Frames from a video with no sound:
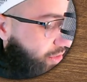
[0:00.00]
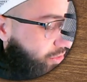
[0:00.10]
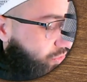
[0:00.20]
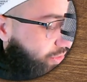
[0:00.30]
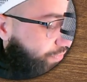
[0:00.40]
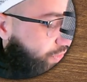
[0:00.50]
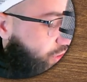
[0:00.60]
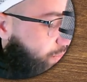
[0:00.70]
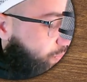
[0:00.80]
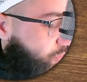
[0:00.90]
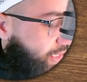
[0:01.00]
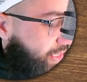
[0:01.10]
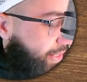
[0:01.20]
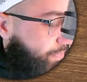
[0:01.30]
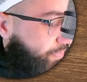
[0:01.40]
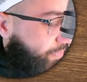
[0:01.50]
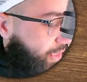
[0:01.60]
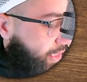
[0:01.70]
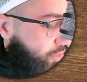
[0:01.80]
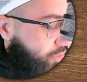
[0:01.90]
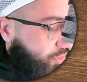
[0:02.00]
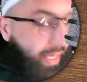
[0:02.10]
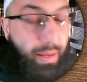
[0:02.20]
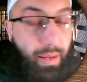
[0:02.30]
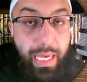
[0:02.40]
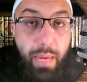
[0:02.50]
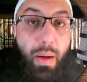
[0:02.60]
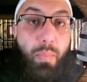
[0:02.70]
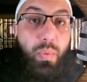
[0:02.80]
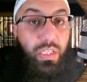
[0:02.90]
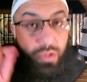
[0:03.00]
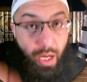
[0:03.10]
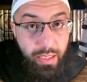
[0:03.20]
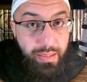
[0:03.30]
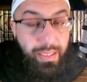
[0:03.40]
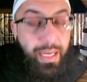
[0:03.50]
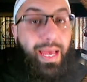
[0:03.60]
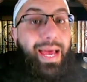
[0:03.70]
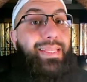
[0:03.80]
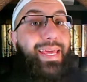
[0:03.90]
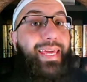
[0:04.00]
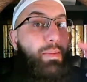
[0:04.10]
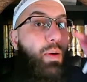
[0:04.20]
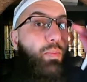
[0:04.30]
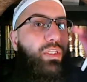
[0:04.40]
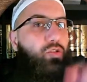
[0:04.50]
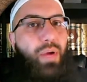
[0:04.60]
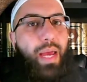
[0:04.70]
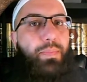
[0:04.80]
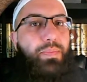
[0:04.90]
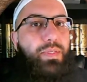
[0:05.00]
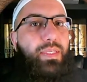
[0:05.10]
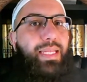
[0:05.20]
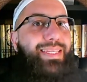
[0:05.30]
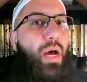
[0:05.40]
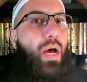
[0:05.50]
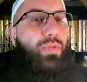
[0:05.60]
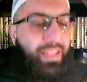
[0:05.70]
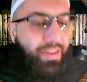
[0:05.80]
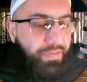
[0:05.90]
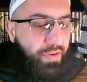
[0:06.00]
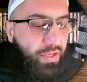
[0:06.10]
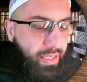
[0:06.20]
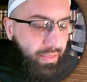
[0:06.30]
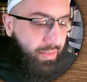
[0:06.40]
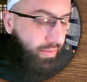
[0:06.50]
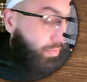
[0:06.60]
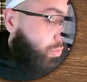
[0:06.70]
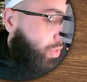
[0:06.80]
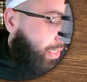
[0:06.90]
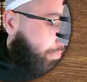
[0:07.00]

to differentiate between them. So they came up with the dots and they came up with the stripes, and that's how they differentiated between them.